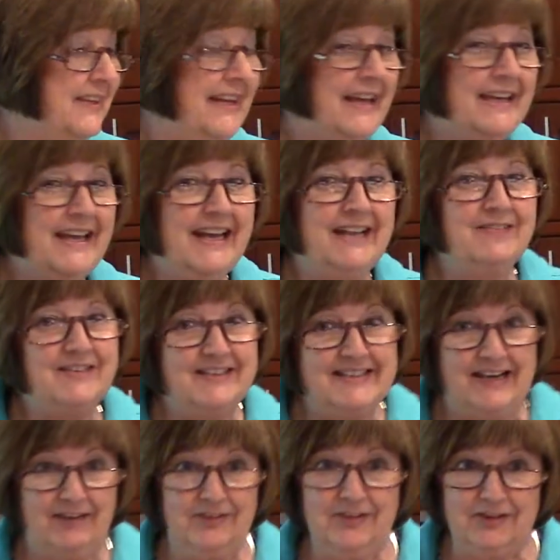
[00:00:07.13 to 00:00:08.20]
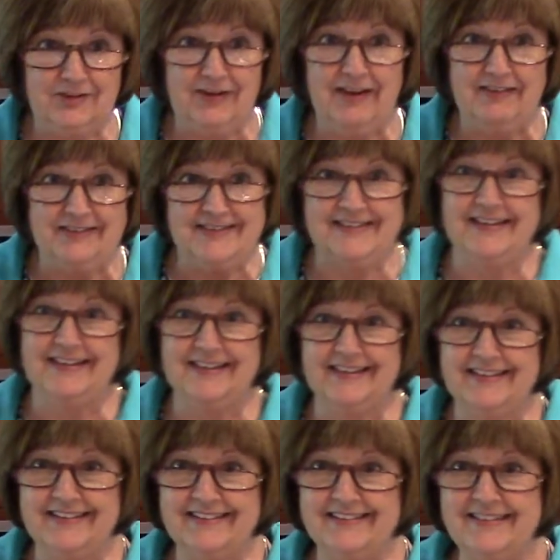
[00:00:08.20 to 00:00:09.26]
I can't even tell you how exciting it
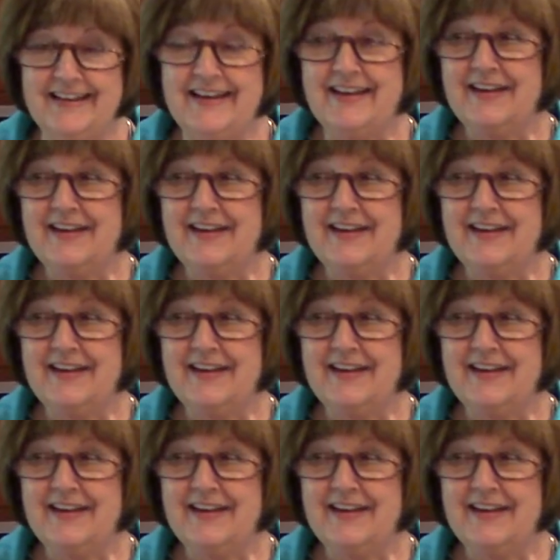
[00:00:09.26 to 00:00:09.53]
is.